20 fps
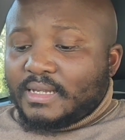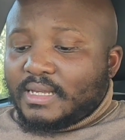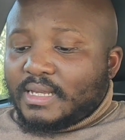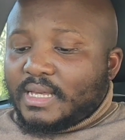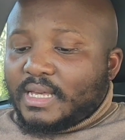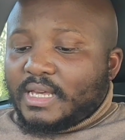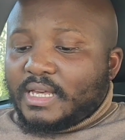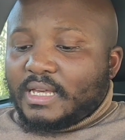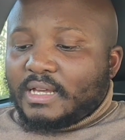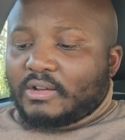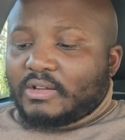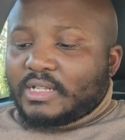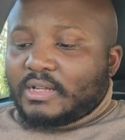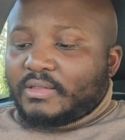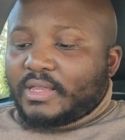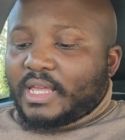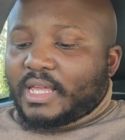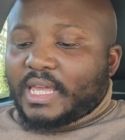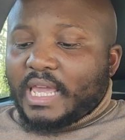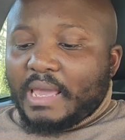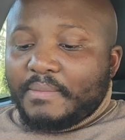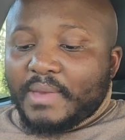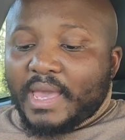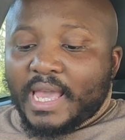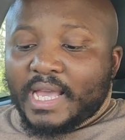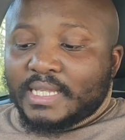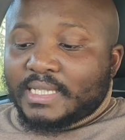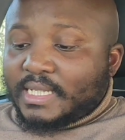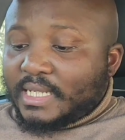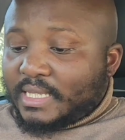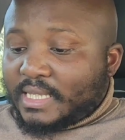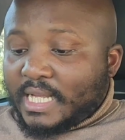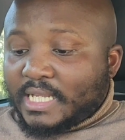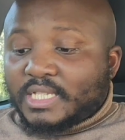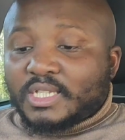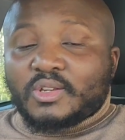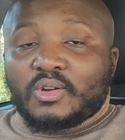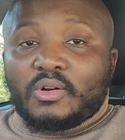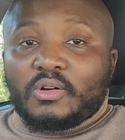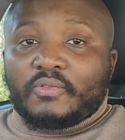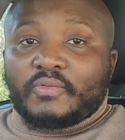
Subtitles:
Because now the game ends at that score,